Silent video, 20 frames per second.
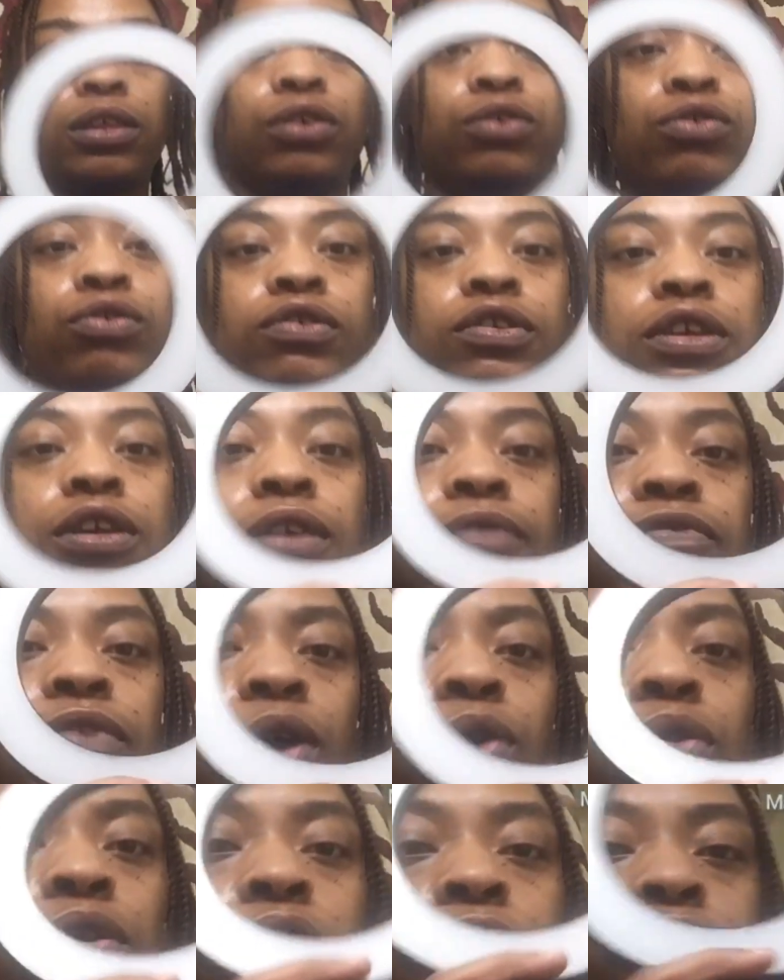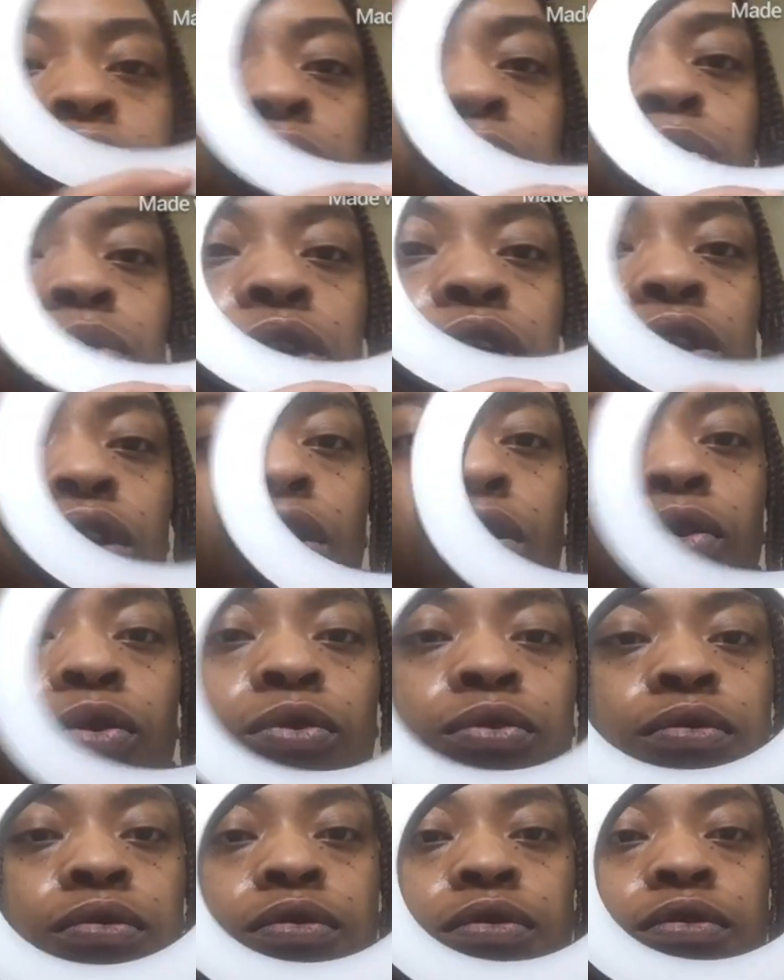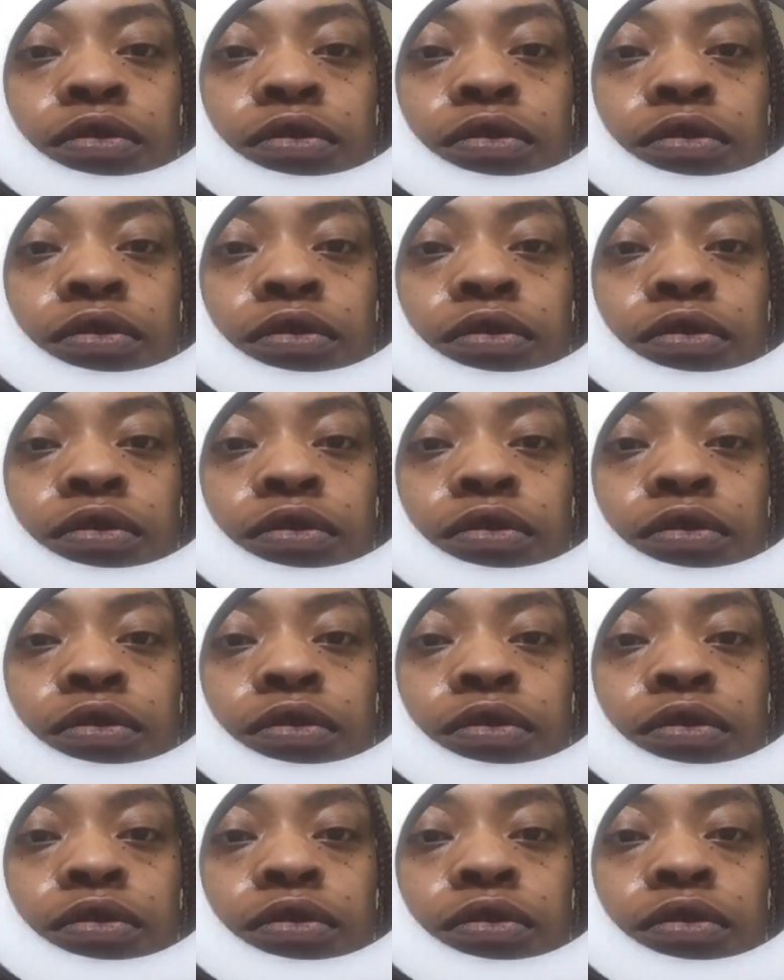Usually the phone holder would go